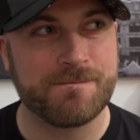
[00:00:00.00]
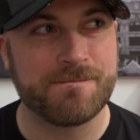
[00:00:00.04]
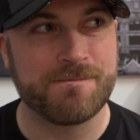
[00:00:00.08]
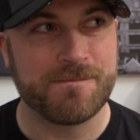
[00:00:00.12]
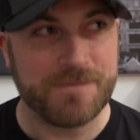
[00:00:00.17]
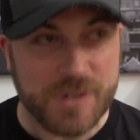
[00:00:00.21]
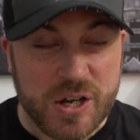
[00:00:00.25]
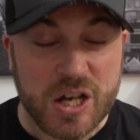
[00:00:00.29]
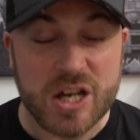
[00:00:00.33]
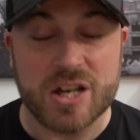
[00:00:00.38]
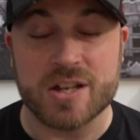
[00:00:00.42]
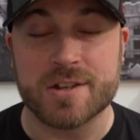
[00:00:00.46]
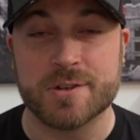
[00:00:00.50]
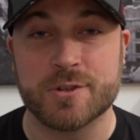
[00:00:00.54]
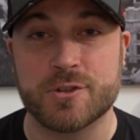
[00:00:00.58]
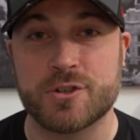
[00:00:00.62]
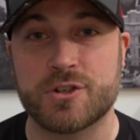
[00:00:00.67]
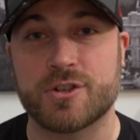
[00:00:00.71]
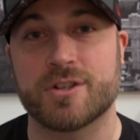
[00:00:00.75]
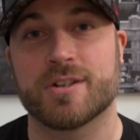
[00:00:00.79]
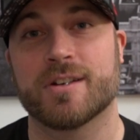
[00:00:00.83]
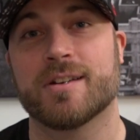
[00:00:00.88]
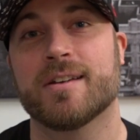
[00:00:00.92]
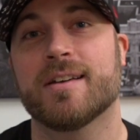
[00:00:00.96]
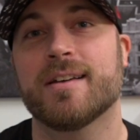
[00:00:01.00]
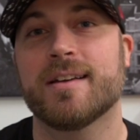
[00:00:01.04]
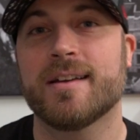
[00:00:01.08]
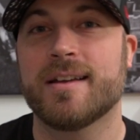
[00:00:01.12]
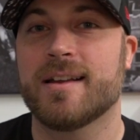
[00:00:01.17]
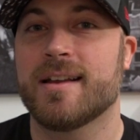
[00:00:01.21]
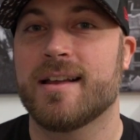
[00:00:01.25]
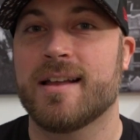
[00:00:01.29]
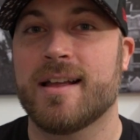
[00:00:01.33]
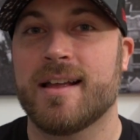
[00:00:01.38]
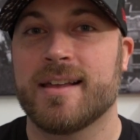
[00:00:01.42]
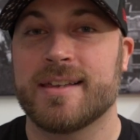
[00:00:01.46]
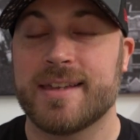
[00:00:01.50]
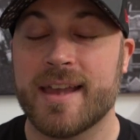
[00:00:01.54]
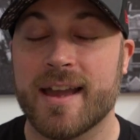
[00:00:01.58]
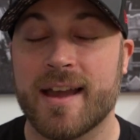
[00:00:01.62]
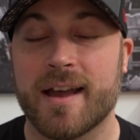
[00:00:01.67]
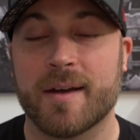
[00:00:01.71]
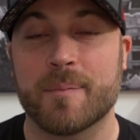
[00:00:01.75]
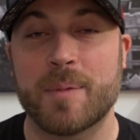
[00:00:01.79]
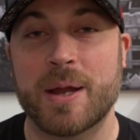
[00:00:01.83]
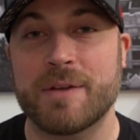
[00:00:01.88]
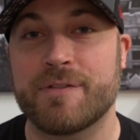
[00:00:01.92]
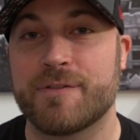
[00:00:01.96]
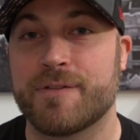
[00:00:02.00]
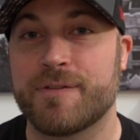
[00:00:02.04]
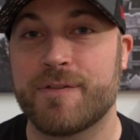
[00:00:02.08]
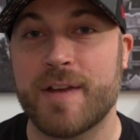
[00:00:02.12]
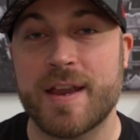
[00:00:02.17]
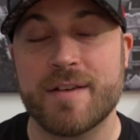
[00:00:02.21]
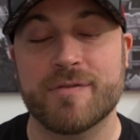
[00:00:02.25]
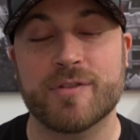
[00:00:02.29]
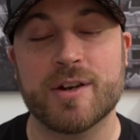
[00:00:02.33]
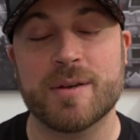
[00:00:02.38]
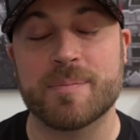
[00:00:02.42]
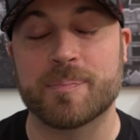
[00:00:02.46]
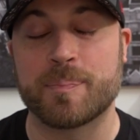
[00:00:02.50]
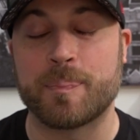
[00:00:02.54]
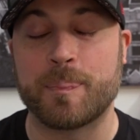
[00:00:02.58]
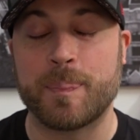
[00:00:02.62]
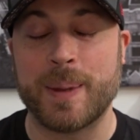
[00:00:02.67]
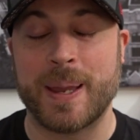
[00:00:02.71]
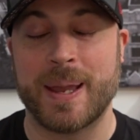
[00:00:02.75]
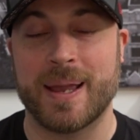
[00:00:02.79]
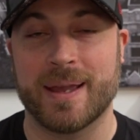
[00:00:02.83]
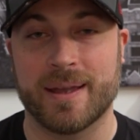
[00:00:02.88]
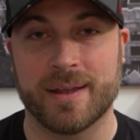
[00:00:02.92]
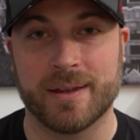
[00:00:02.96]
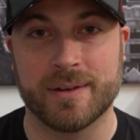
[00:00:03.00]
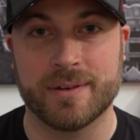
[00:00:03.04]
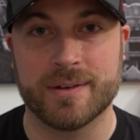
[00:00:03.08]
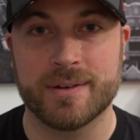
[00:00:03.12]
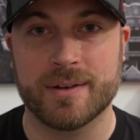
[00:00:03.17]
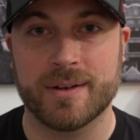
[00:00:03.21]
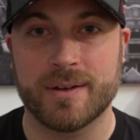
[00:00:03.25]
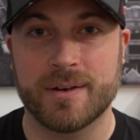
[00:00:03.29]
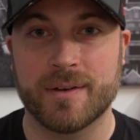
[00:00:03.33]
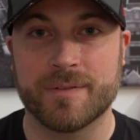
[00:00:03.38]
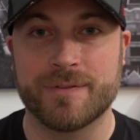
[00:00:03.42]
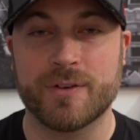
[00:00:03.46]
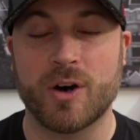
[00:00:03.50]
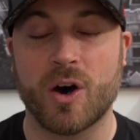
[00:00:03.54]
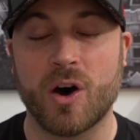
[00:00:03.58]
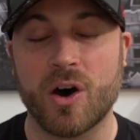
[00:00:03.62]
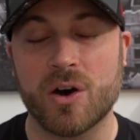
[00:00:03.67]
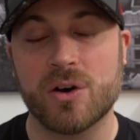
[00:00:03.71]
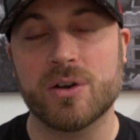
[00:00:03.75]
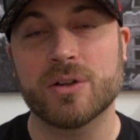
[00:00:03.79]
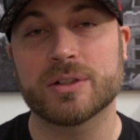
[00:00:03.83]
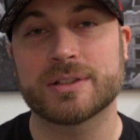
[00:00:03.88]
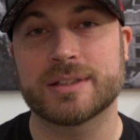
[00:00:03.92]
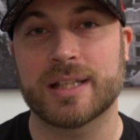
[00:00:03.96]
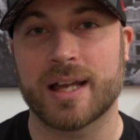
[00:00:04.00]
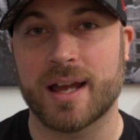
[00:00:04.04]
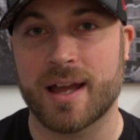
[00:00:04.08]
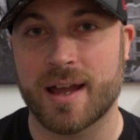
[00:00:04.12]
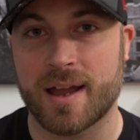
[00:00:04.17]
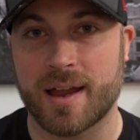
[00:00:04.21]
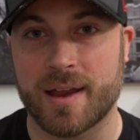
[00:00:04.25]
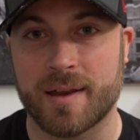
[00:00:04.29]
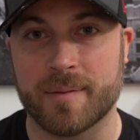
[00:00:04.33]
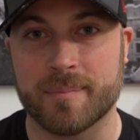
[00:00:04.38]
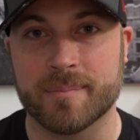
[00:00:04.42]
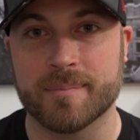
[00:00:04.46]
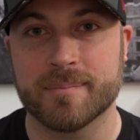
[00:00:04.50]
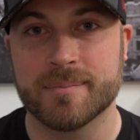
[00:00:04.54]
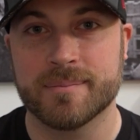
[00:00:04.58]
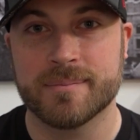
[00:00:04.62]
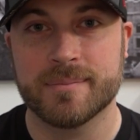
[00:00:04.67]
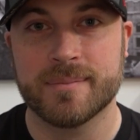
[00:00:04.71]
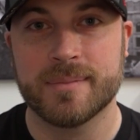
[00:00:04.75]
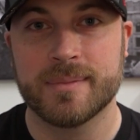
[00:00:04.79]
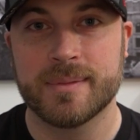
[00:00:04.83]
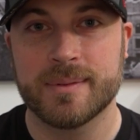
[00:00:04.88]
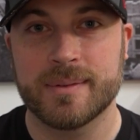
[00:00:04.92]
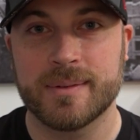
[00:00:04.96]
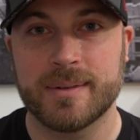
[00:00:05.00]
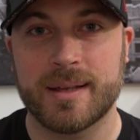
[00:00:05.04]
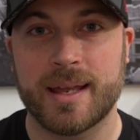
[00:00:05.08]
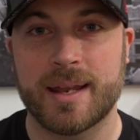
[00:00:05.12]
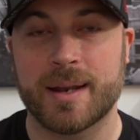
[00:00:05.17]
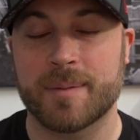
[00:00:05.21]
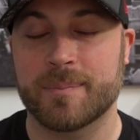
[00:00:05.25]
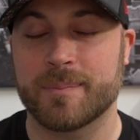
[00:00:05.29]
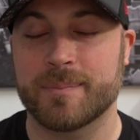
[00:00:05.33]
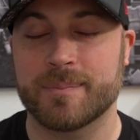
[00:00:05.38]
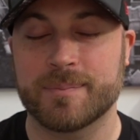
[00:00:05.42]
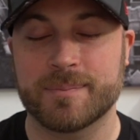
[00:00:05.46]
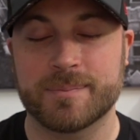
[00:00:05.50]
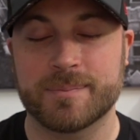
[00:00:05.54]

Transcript: Fudge. Yeah, my favorite band of all time, and I'm